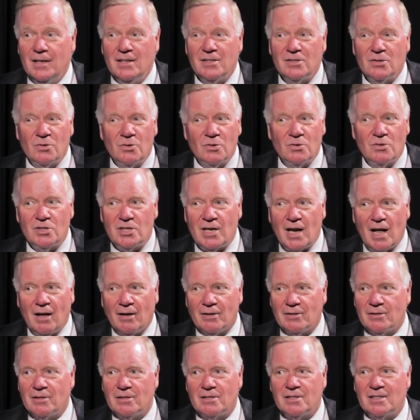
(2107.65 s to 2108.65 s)
So they're
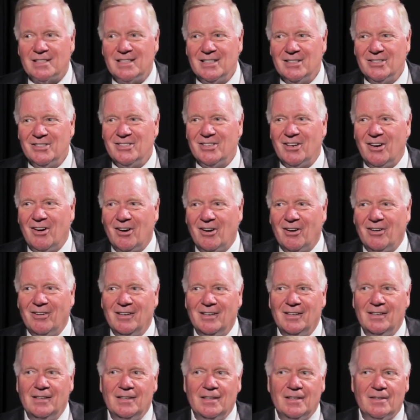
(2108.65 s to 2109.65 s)
challenged. The skills mm. are,
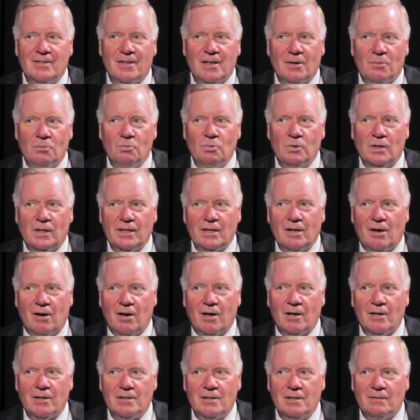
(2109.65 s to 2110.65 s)
they're really
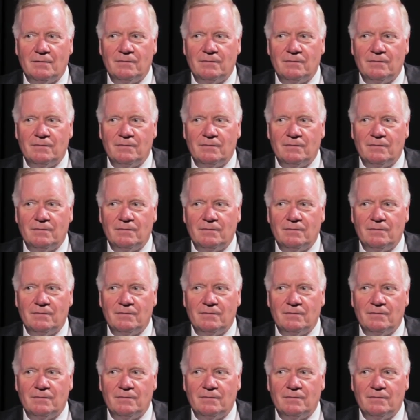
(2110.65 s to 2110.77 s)
hard to